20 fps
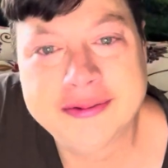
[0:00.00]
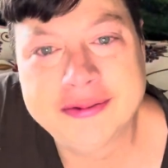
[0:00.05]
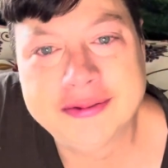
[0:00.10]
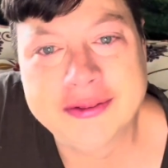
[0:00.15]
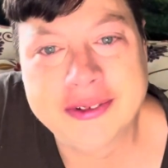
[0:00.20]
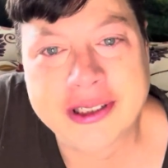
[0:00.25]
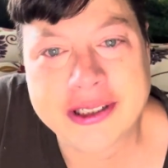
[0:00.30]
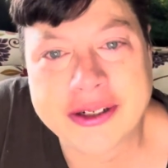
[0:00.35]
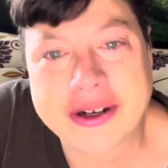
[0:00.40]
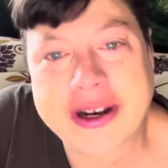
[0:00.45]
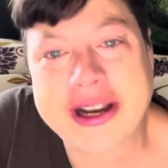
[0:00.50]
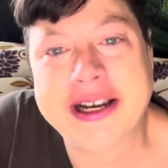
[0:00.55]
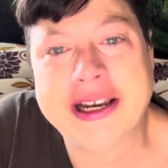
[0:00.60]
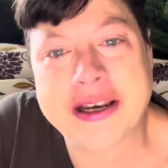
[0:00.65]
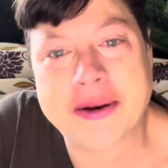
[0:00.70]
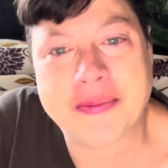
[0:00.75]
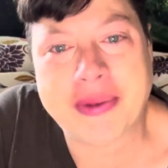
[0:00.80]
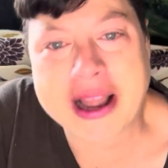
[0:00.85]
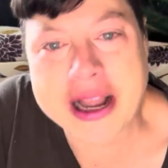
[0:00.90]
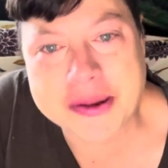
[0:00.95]
What, do I
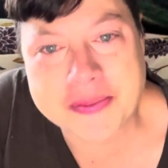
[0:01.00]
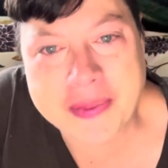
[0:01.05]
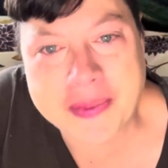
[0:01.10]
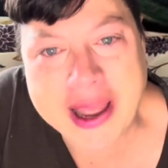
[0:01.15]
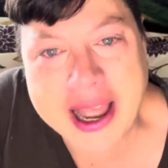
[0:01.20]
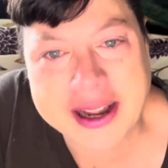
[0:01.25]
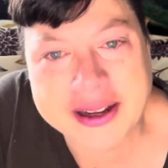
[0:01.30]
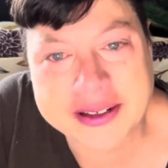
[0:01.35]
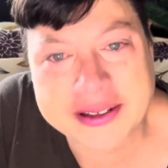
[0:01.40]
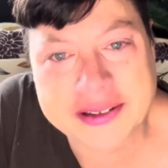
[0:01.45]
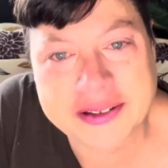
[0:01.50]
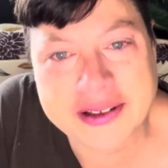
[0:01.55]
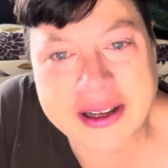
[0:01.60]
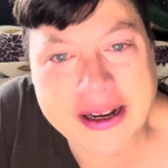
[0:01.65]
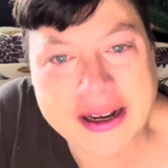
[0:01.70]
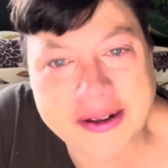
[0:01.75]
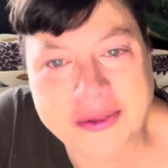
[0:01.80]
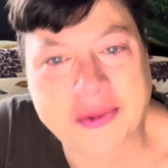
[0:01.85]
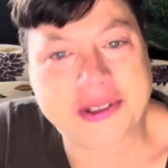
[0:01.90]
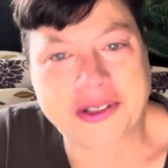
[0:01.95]
need a backpack?
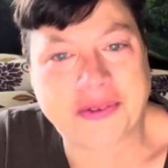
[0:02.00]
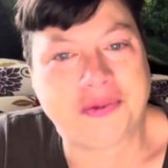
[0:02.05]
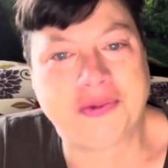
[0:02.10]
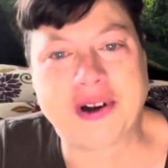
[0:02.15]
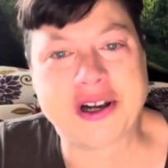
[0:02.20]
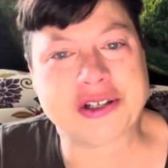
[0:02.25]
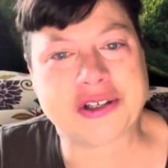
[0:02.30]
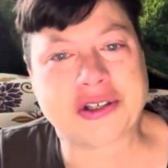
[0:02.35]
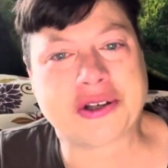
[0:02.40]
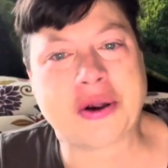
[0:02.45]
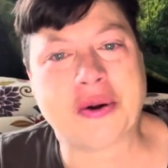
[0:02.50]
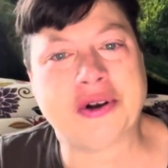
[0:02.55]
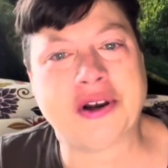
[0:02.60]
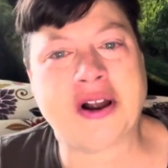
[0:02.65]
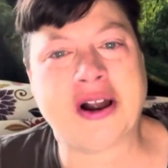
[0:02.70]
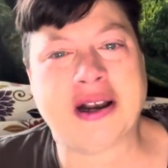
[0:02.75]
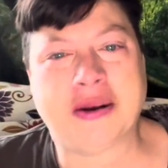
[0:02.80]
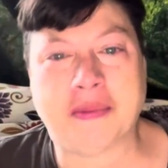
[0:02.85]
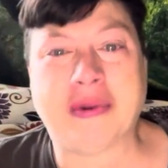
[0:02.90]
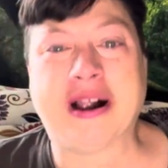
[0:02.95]
Like, what the fuck's going
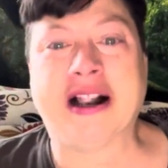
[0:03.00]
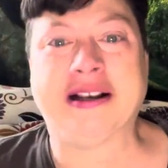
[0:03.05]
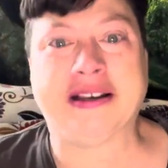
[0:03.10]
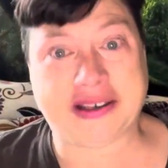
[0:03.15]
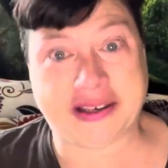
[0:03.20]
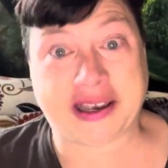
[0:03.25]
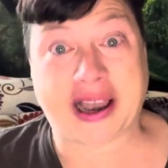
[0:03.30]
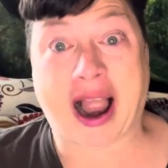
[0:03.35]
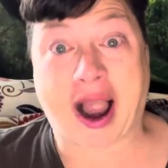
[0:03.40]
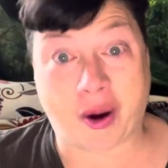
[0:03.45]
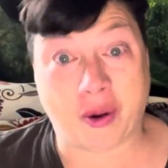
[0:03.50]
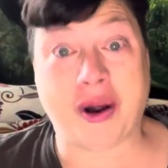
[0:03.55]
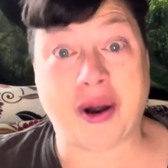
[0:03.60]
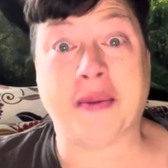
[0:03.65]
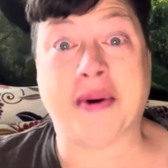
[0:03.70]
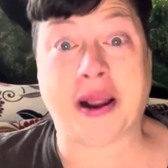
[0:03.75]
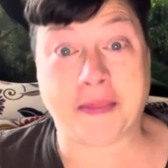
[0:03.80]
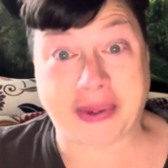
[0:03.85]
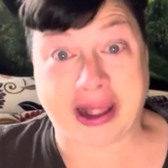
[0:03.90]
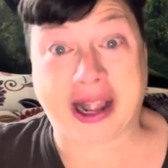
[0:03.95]
on? Am
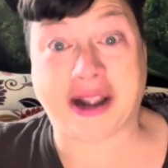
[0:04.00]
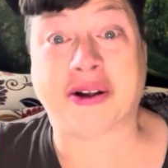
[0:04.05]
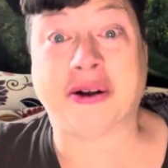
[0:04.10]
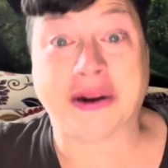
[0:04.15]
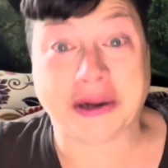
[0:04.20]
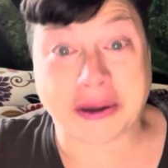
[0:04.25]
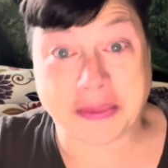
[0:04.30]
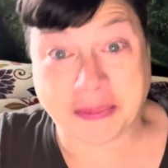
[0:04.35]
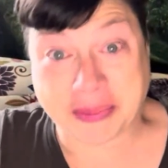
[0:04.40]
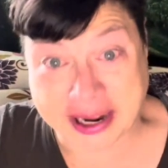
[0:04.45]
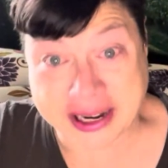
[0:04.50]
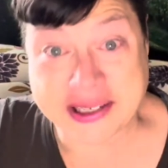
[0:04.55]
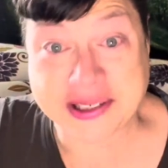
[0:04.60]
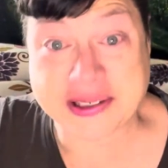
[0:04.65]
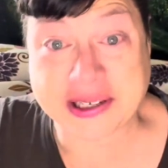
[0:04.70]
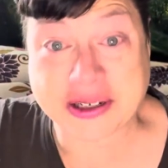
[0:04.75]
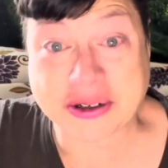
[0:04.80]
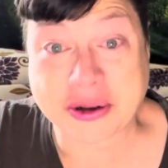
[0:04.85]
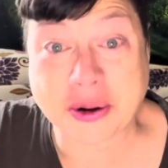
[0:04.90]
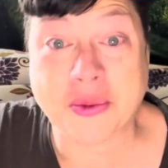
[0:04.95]
I back on a
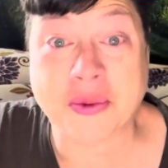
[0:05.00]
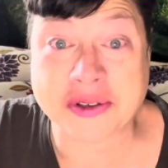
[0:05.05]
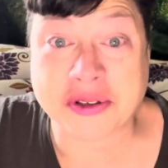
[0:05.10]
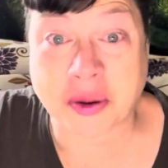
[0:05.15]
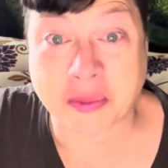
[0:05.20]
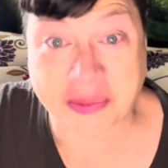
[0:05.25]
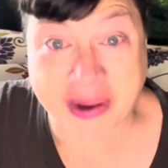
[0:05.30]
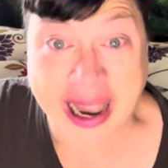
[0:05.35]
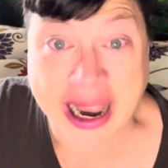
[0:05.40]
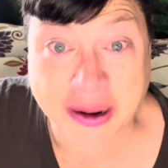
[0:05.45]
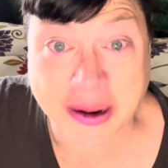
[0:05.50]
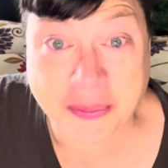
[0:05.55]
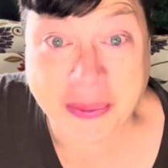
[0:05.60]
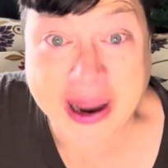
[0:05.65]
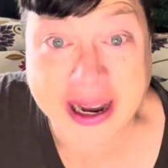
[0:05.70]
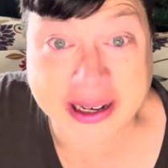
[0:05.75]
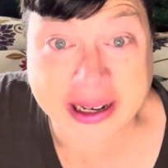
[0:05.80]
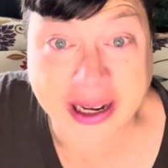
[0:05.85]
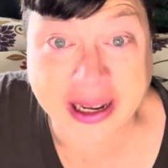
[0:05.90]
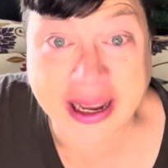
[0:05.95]
bicycle with a
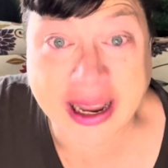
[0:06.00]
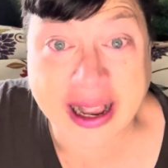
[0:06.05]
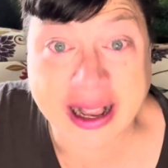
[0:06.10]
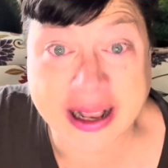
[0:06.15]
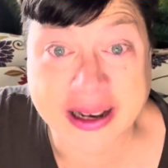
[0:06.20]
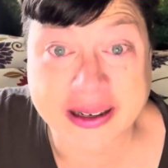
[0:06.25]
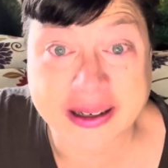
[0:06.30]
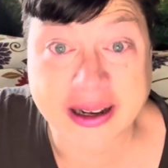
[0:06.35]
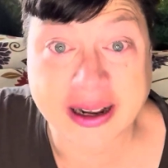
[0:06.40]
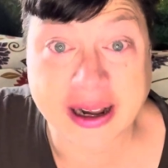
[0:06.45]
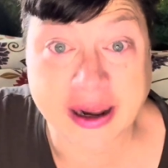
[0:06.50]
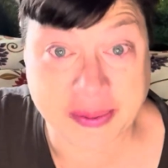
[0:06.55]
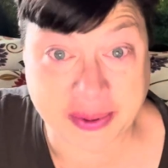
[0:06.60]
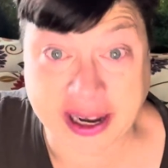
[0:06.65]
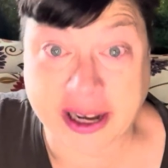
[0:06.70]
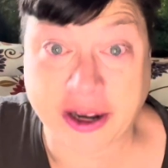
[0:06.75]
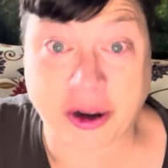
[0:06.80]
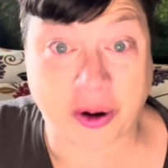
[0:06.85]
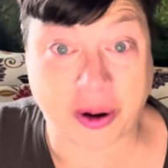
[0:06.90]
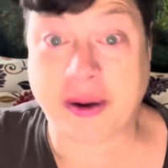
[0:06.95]
backpack again? Am
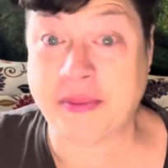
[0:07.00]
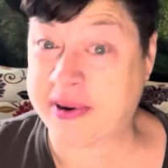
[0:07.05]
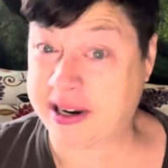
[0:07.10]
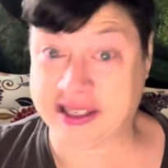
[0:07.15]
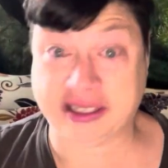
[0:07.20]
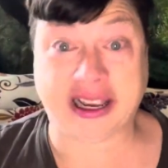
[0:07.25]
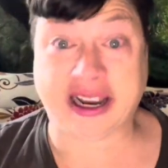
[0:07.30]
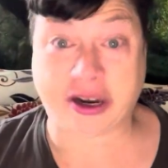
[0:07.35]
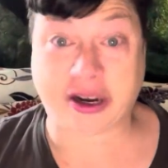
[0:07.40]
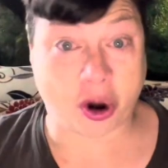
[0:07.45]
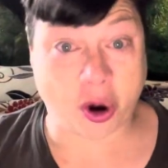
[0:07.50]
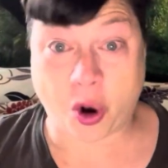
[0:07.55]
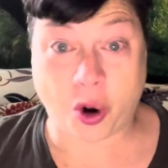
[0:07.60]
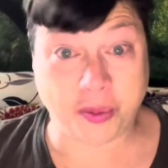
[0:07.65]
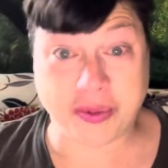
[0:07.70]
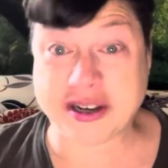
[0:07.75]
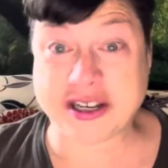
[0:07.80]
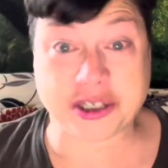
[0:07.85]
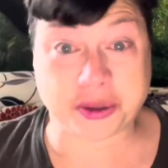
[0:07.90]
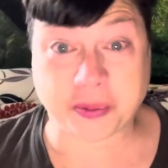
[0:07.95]
I like a
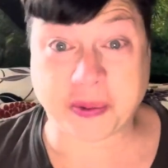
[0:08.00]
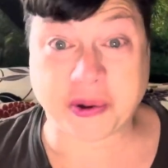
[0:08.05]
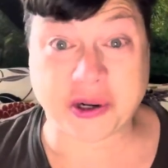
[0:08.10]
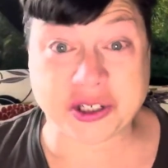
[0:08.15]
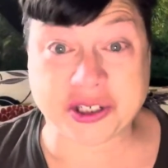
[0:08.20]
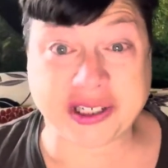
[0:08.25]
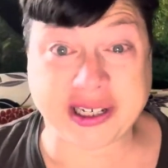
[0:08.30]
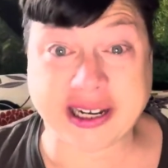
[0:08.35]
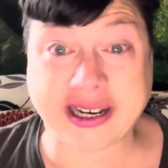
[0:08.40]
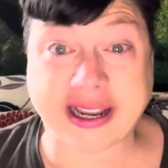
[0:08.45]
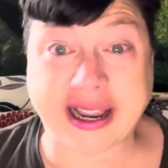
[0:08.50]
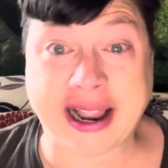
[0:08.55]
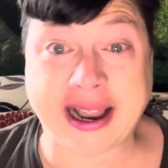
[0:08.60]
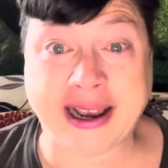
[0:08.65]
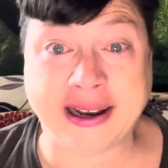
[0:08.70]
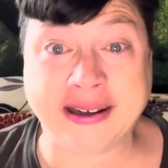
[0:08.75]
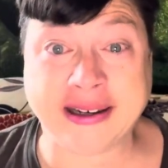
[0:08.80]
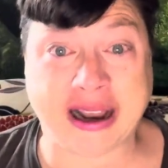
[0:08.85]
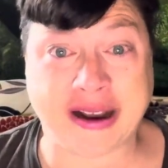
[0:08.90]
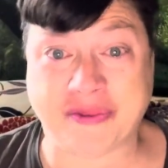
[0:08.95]
homeless person
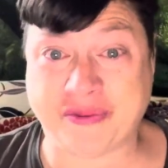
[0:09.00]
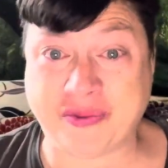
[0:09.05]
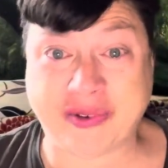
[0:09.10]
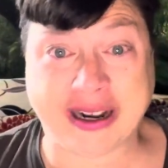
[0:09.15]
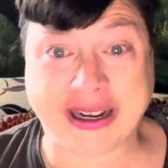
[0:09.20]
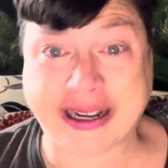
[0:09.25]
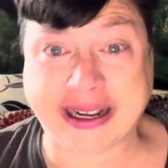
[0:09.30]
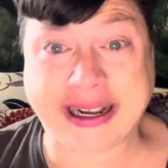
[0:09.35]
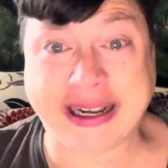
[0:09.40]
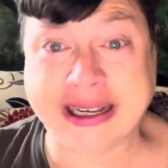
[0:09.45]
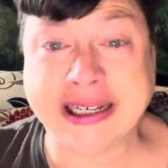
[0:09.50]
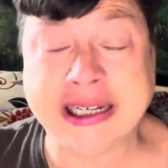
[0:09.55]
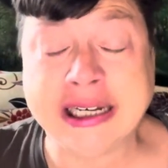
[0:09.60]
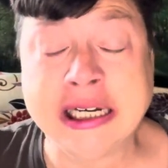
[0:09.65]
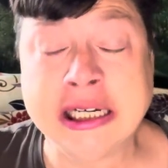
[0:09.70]
again? Like fucking.